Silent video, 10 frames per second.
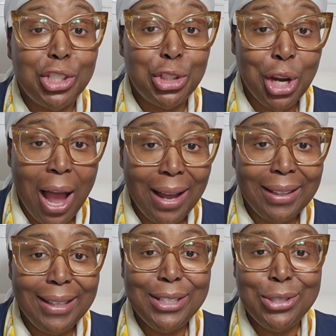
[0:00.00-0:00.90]

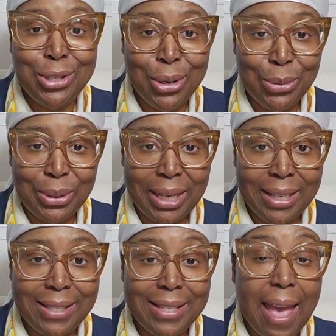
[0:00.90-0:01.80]
chocolate
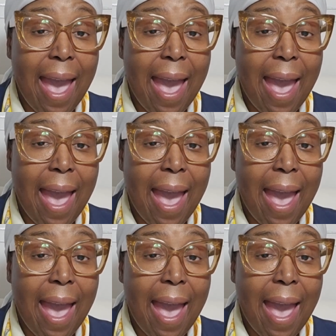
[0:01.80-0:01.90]
donuts